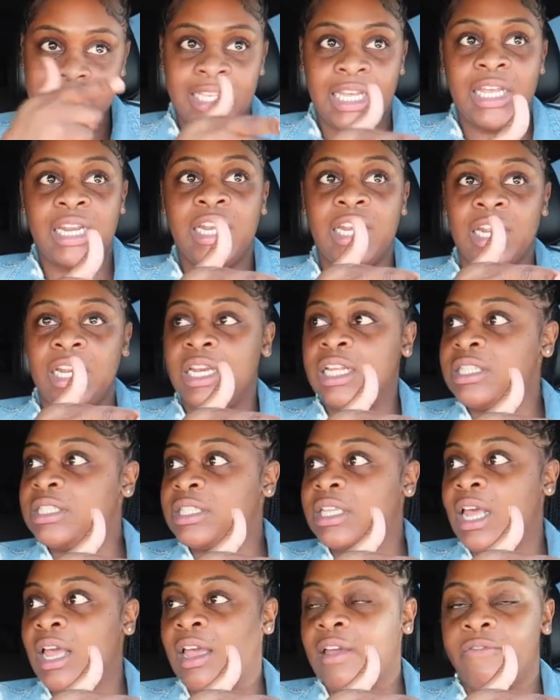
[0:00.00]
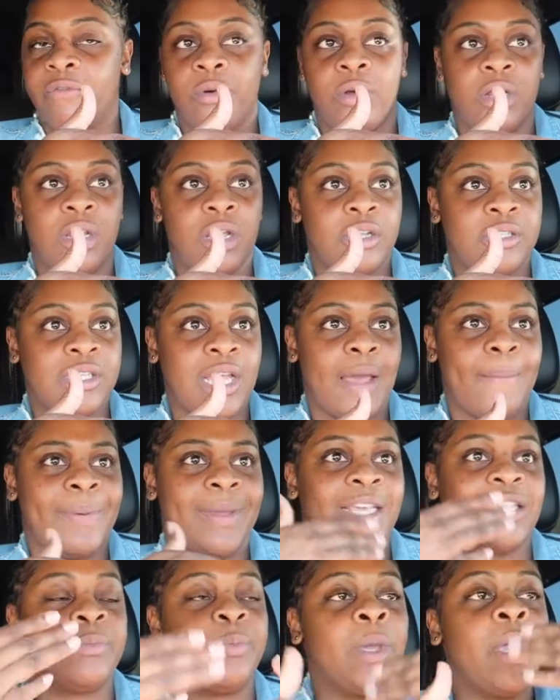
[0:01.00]
sitting in this line for a long time
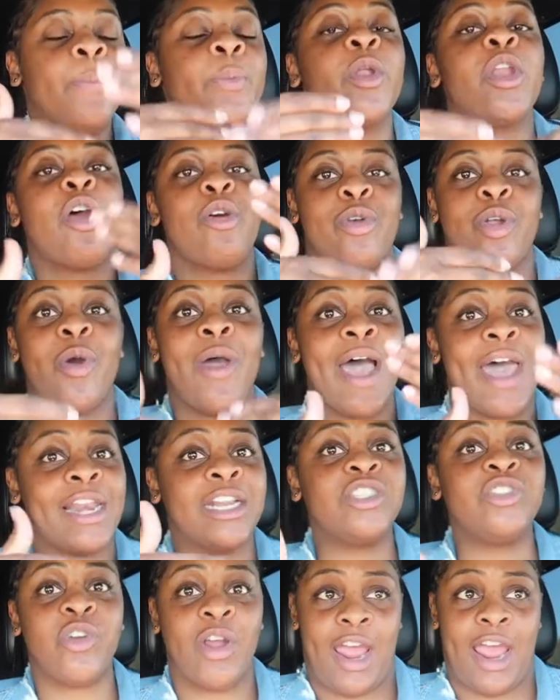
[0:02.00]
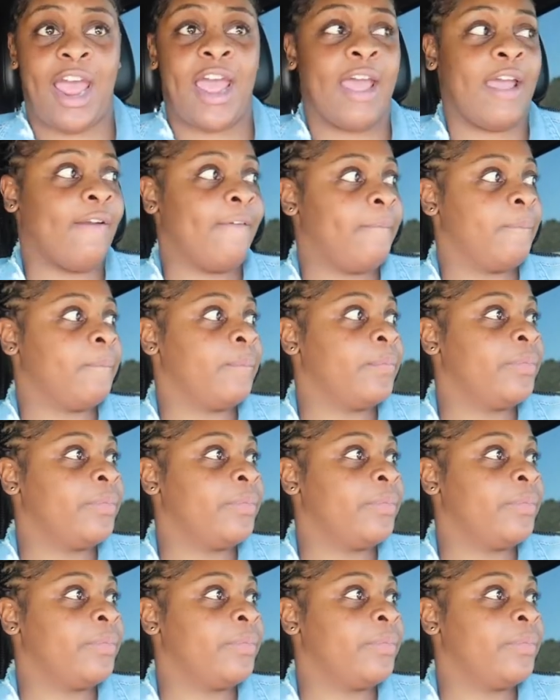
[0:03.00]
because people don't know how to drive.